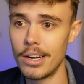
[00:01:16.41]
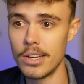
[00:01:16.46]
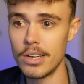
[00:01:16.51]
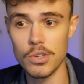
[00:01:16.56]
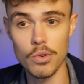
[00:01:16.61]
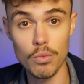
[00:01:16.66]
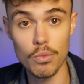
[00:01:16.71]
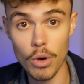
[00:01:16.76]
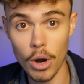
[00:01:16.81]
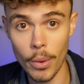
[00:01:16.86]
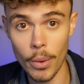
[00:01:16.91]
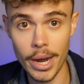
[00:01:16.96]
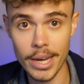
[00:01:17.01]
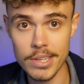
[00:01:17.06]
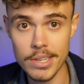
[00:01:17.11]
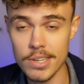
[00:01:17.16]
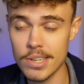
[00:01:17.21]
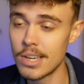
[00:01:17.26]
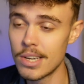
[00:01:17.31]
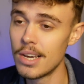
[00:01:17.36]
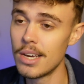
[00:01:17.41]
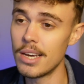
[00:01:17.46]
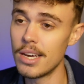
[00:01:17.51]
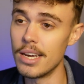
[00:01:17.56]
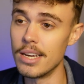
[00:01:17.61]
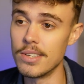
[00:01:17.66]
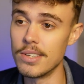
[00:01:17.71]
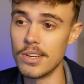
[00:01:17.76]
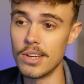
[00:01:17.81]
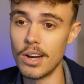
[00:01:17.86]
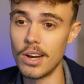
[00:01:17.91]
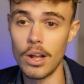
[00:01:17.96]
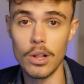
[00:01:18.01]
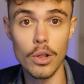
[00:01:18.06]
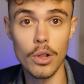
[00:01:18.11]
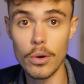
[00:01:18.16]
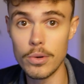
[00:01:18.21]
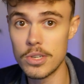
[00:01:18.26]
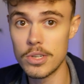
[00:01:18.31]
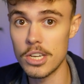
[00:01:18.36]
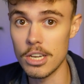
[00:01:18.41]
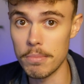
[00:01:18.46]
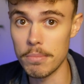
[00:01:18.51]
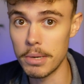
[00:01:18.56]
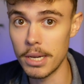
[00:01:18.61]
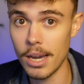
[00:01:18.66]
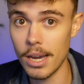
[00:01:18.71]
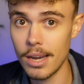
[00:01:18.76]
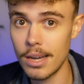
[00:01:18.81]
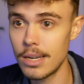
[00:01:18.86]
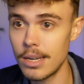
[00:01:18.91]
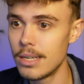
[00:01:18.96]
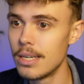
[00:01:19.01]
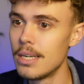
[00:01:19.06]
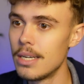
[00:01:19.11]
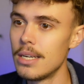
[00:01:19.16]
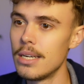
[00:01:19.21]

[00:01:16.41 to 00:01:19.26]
Is it ROAS? Is it a low CPA?